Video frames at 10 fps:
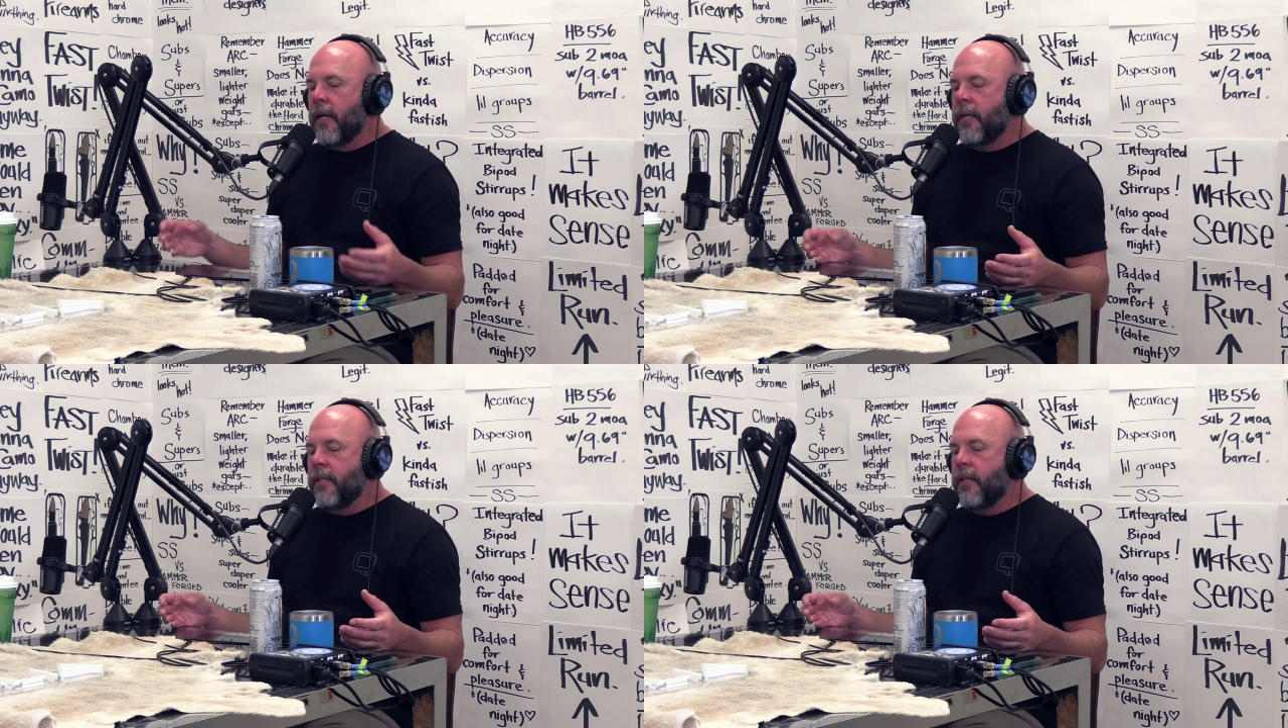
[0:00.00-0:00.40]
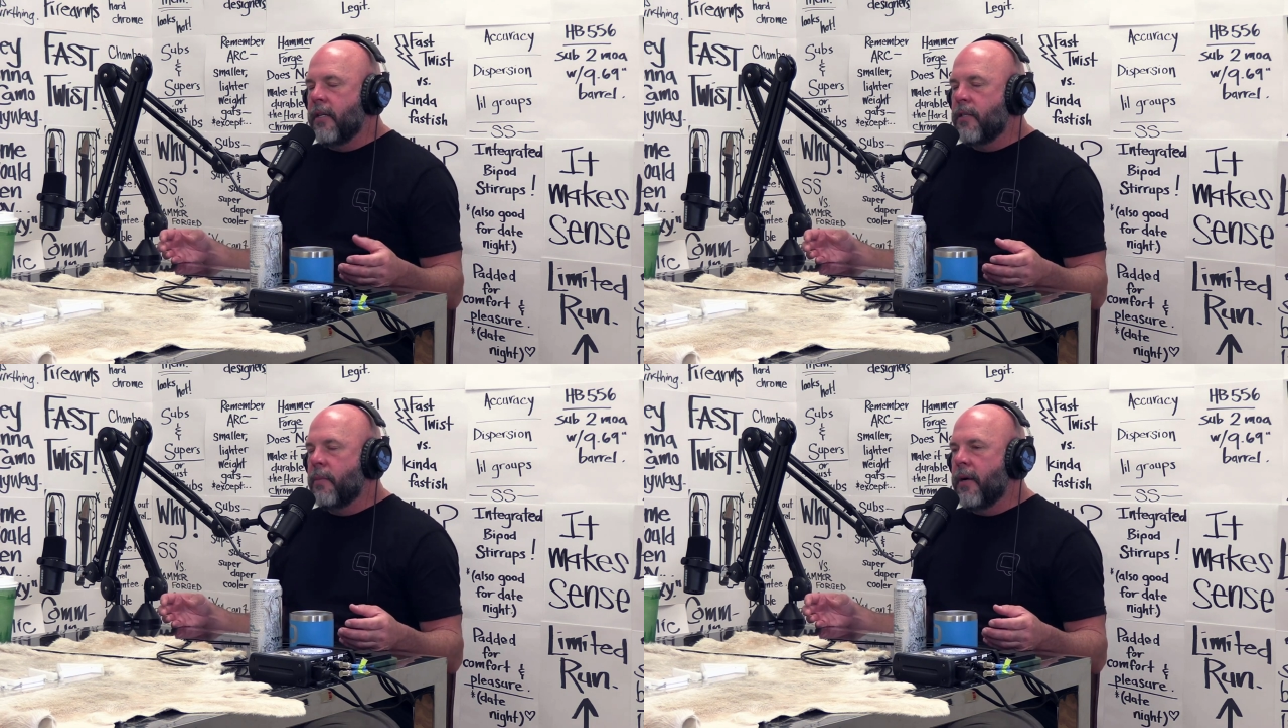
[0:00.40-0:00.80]

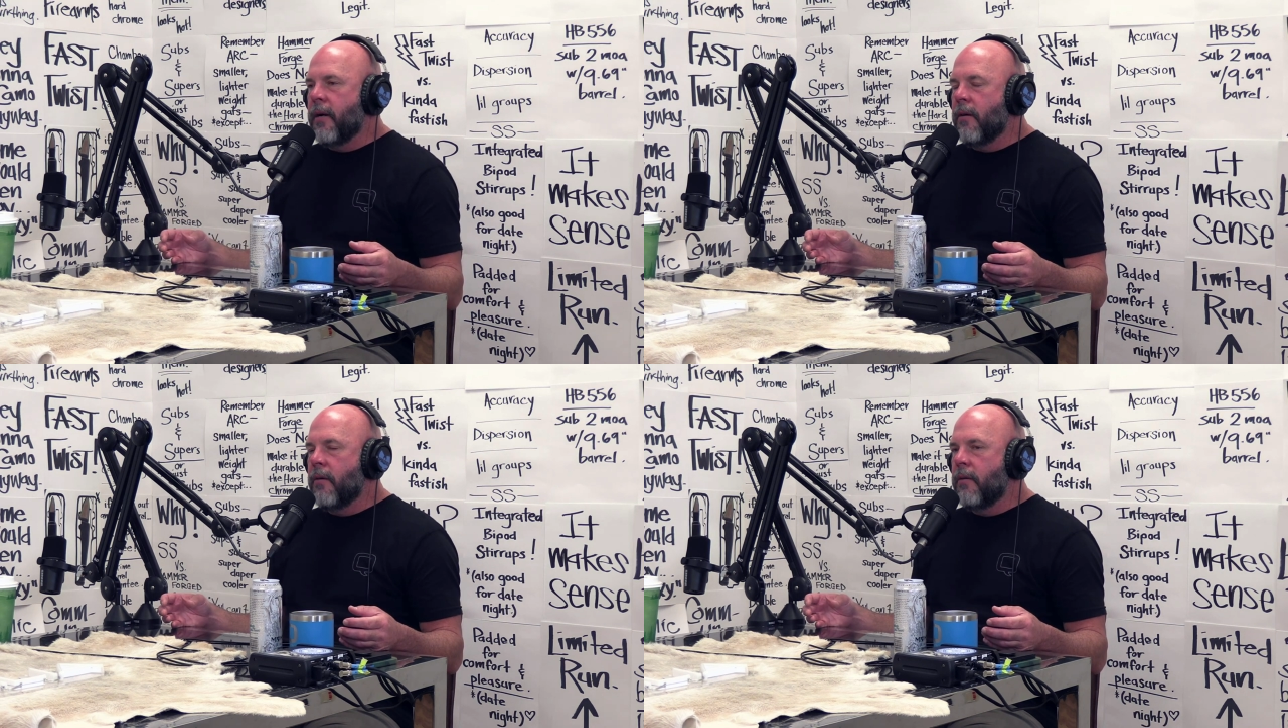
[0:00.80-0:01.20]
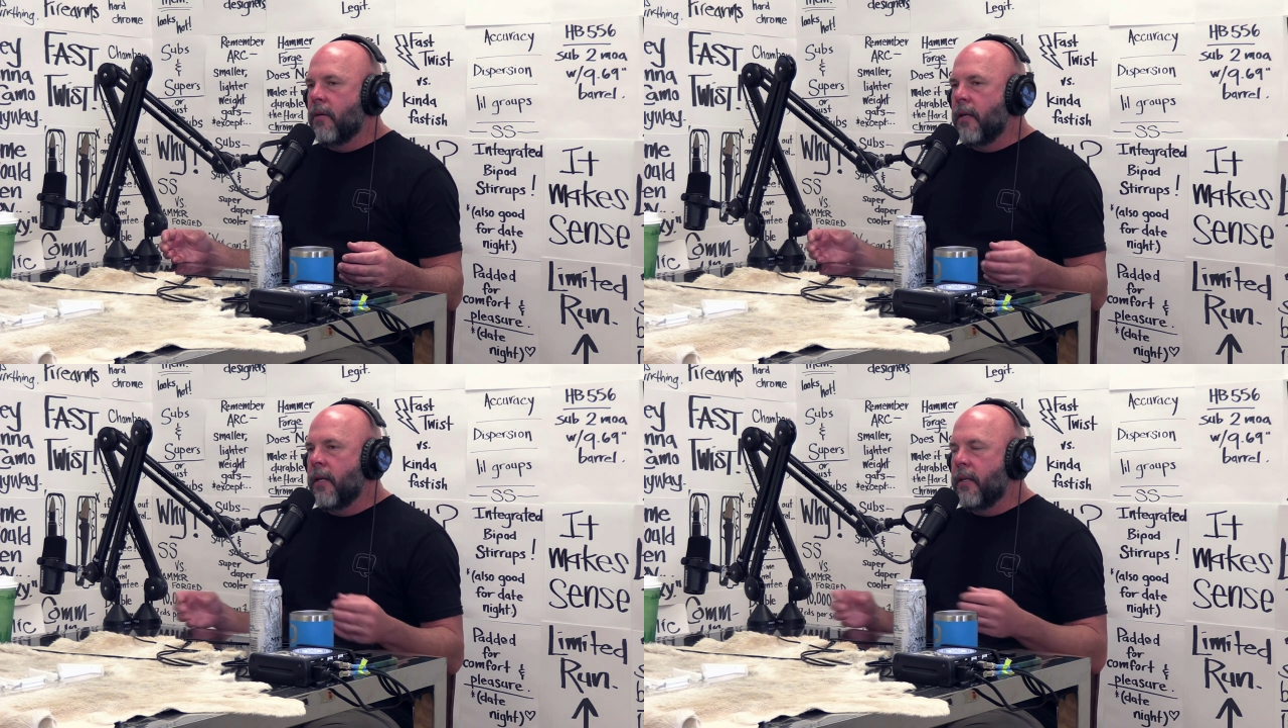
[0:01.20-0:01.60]
18-inch
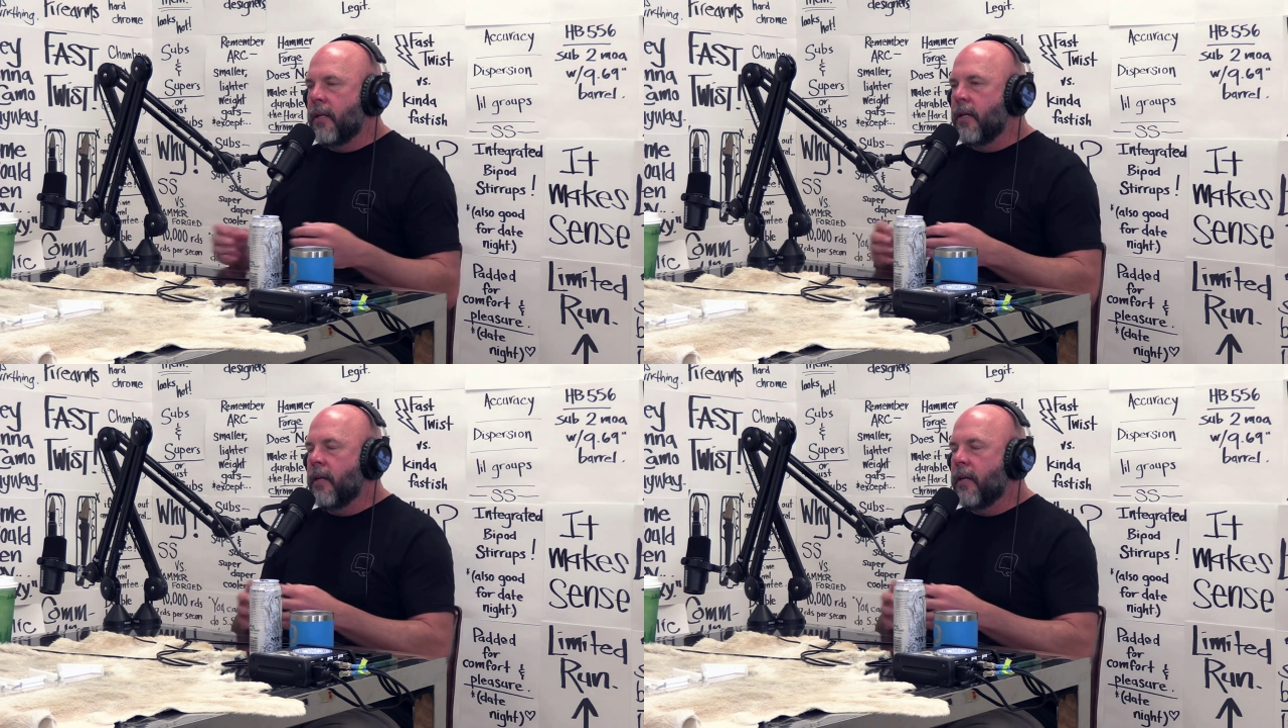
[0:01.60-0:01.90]
barrel, and the